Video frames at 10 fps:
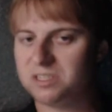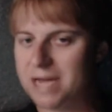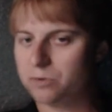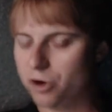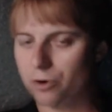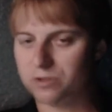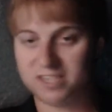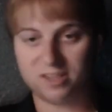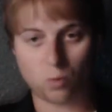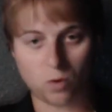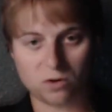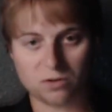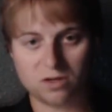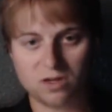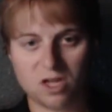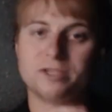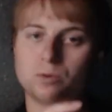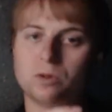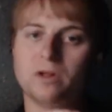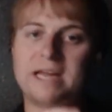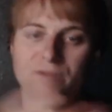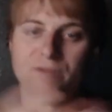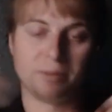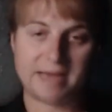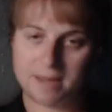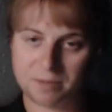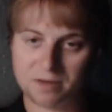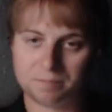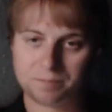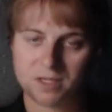sound currency in the world, which will inevitably happen,